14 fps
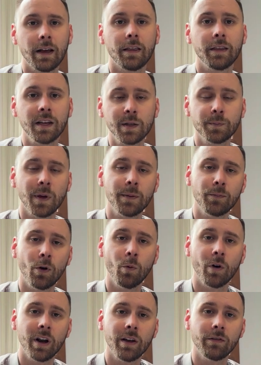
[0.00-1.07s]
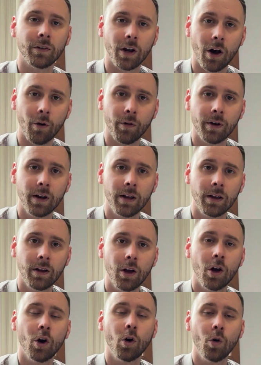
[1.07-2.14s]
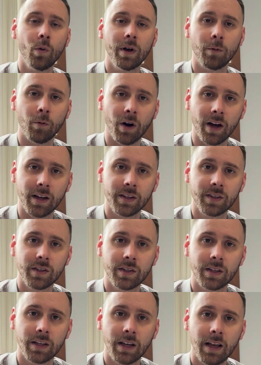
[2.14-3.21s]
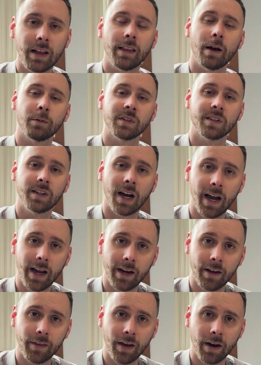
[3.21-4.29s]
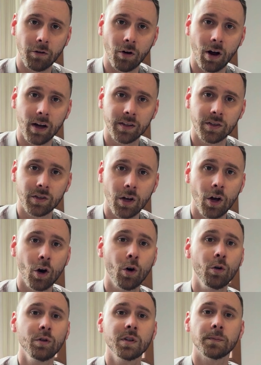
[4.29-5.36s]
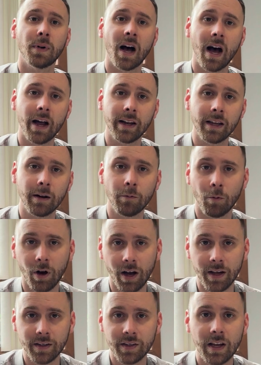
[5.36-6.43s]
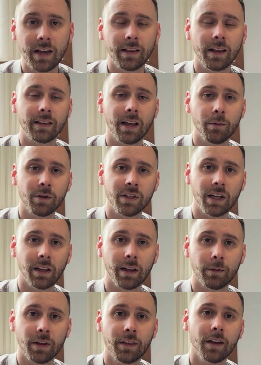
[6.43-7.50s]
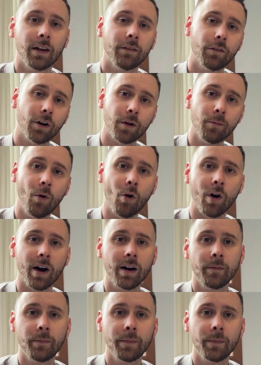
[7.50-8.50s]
These people would have known who it was that was dying on that cross, whose body it was that they were dealing with. Furthermore,